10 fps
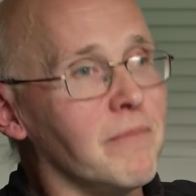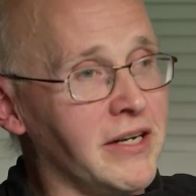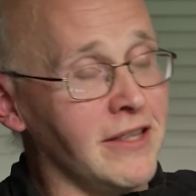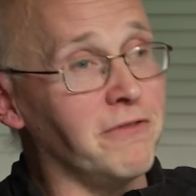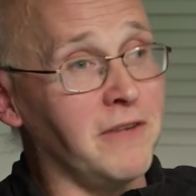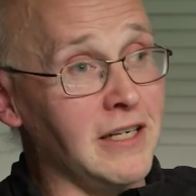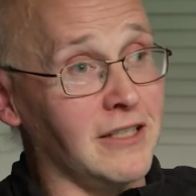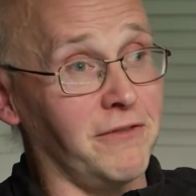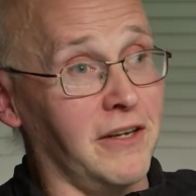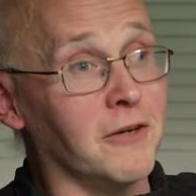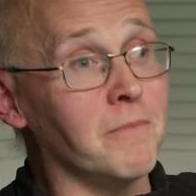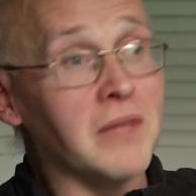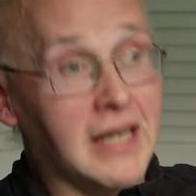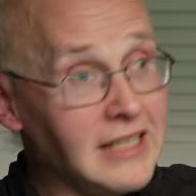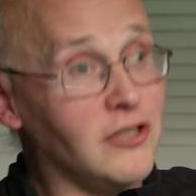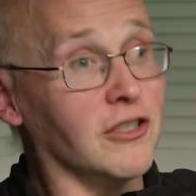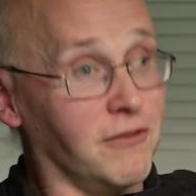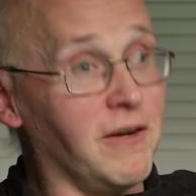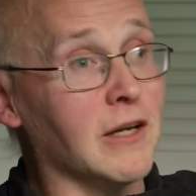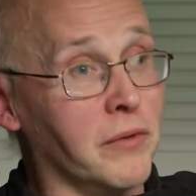But in the first film, he's just
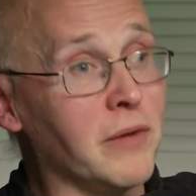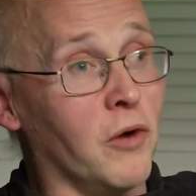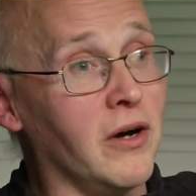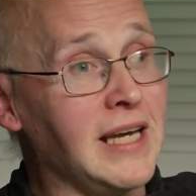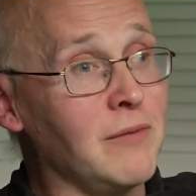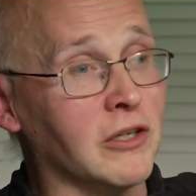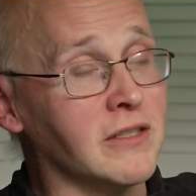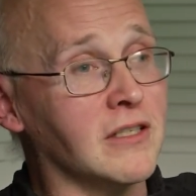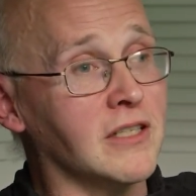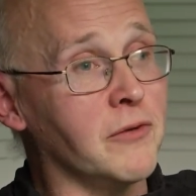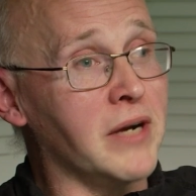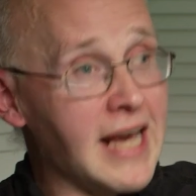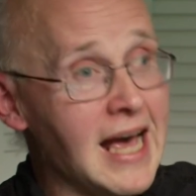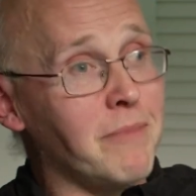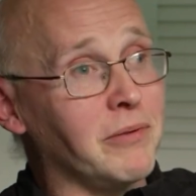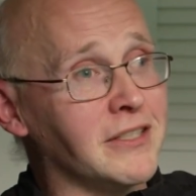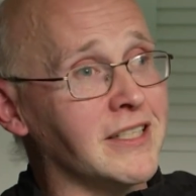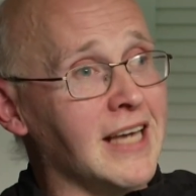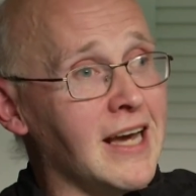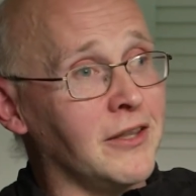following what he wants to do, and it happens
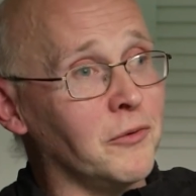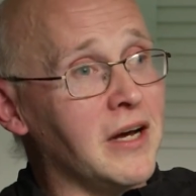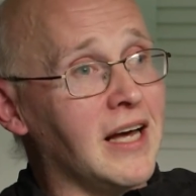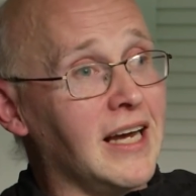to get in the way.